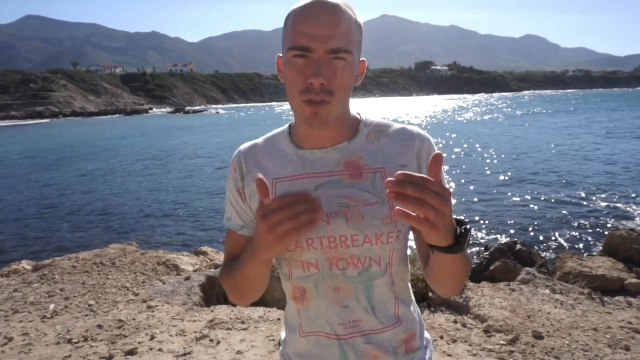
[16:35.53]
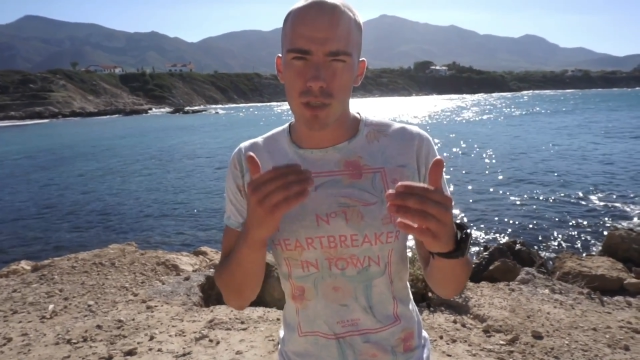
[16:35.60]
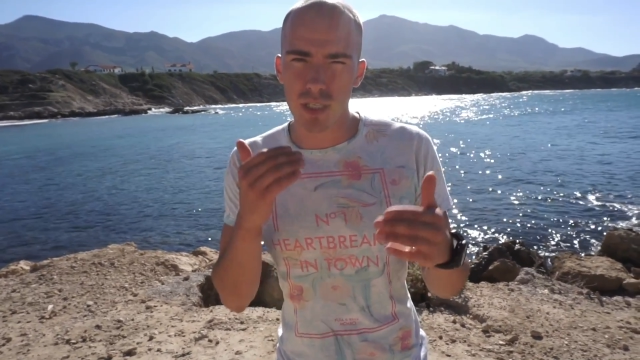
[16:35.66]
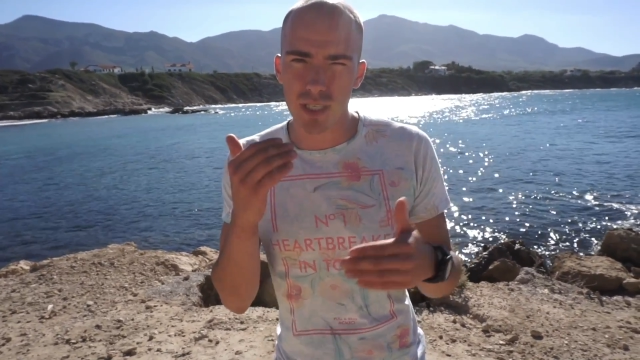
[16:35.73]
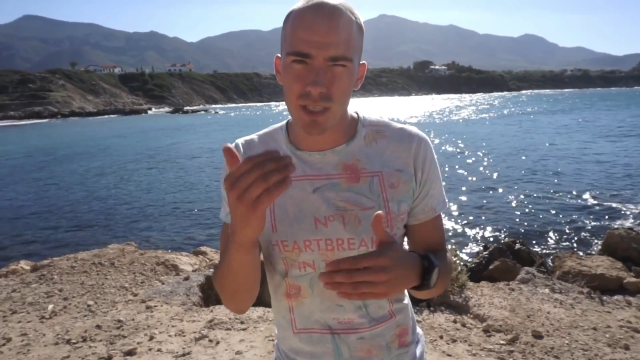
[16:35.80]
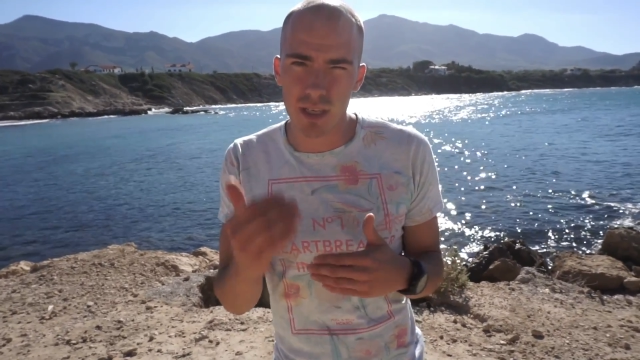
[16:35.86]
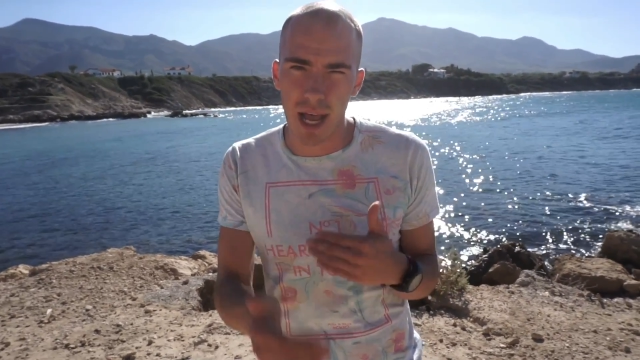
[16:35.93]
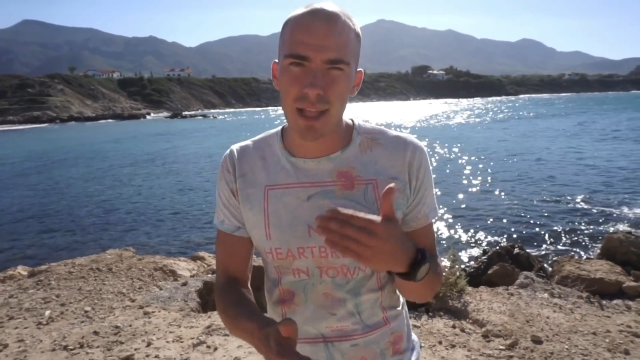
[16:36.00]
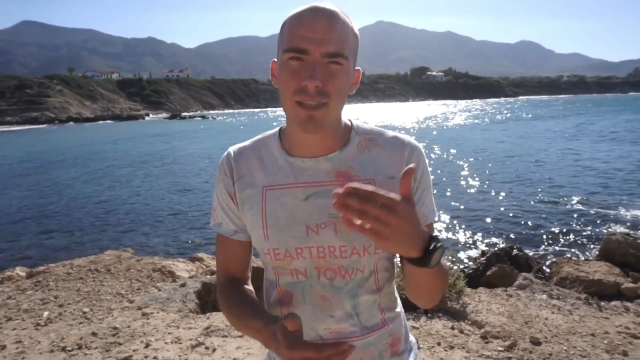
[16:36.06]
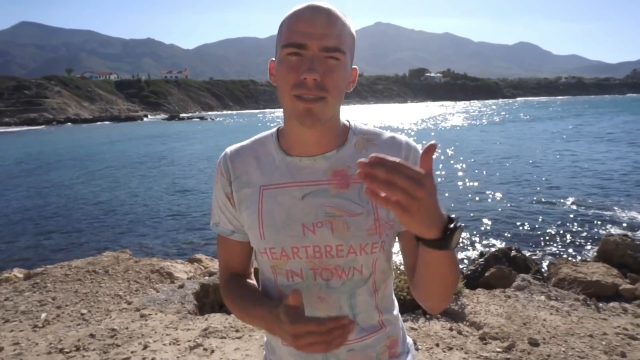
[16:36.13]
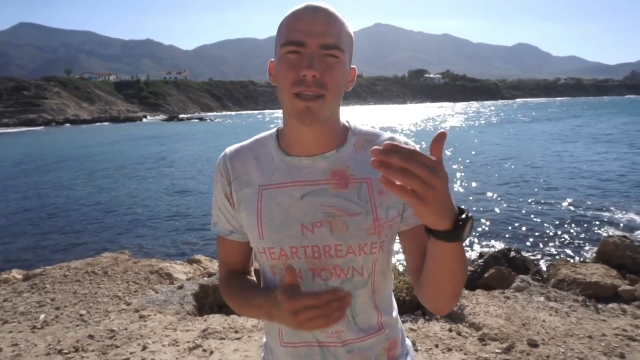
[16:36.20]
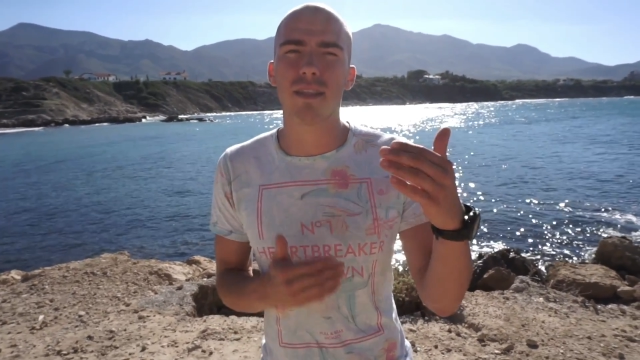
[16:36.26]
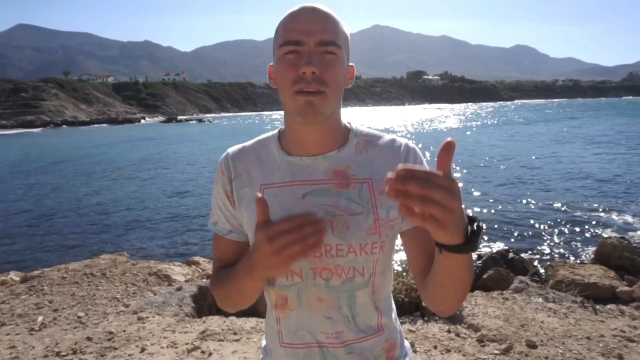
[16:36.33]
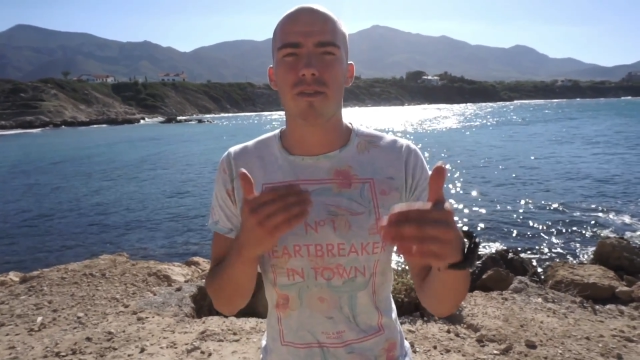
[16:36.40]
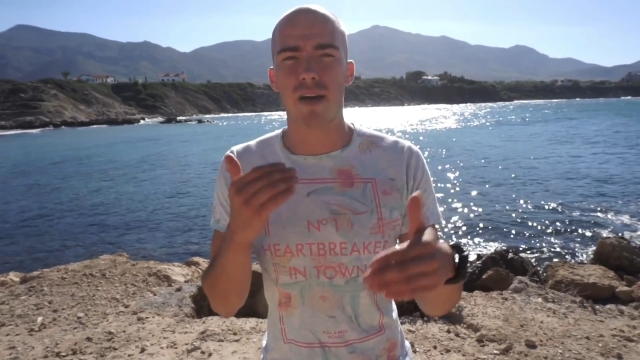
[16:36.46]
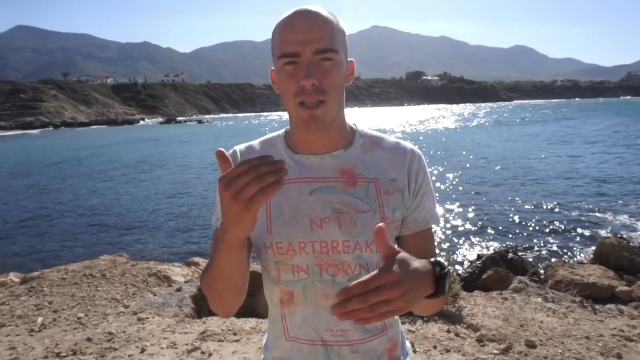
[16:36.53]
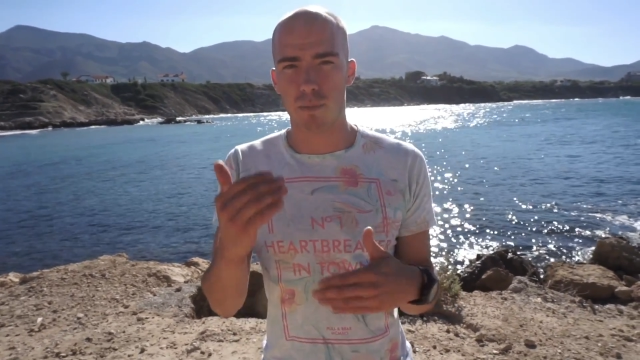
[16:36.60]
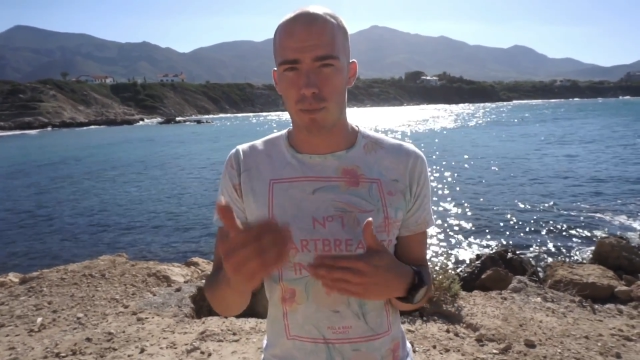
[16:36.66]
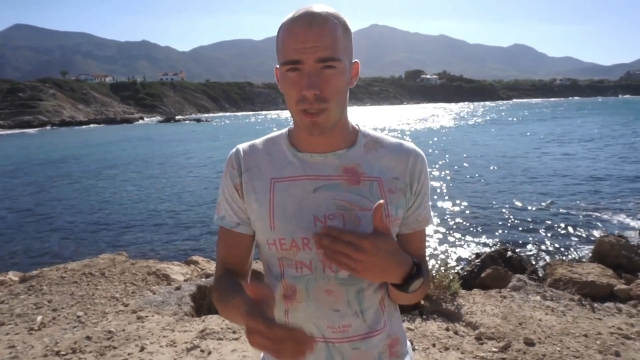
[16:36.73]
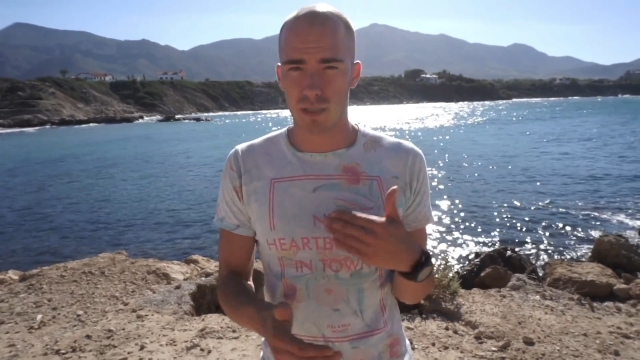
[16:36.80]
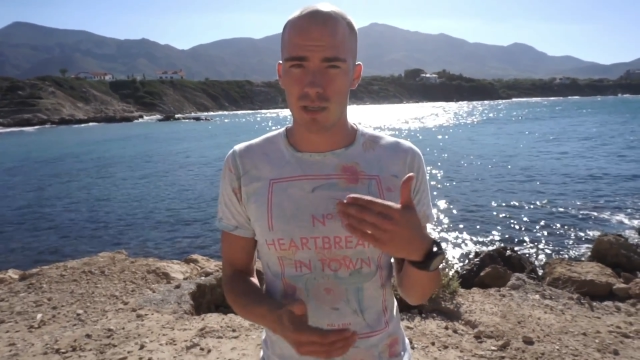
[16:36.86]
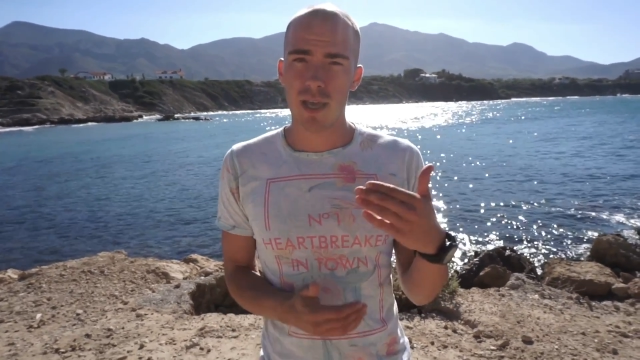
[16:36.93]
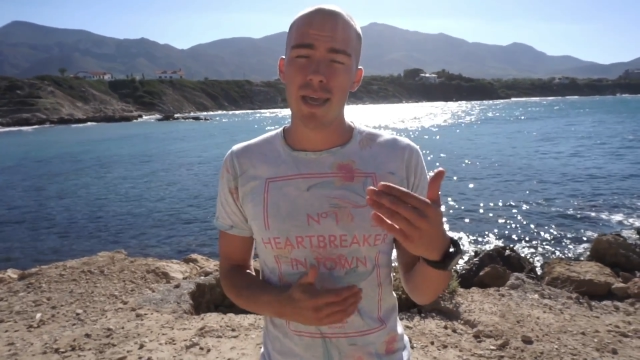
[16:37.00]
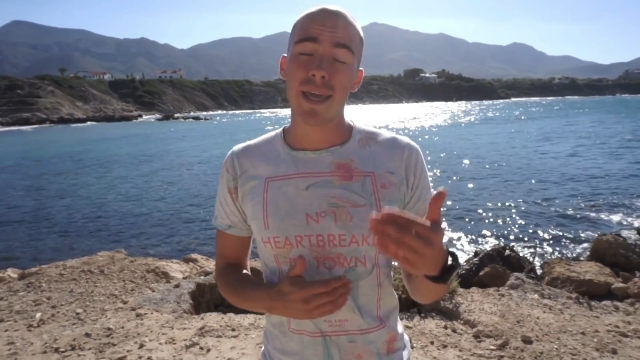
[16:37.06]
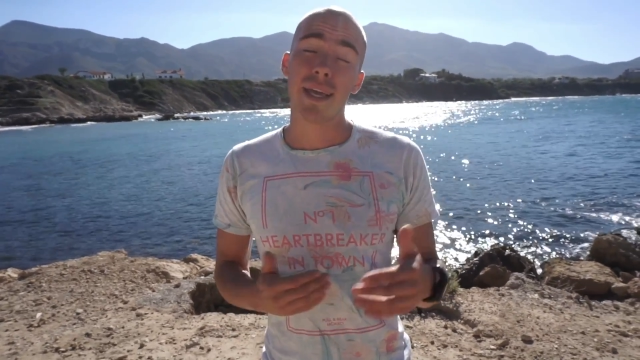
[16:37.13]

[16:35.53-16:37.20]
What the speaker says: on this constant development,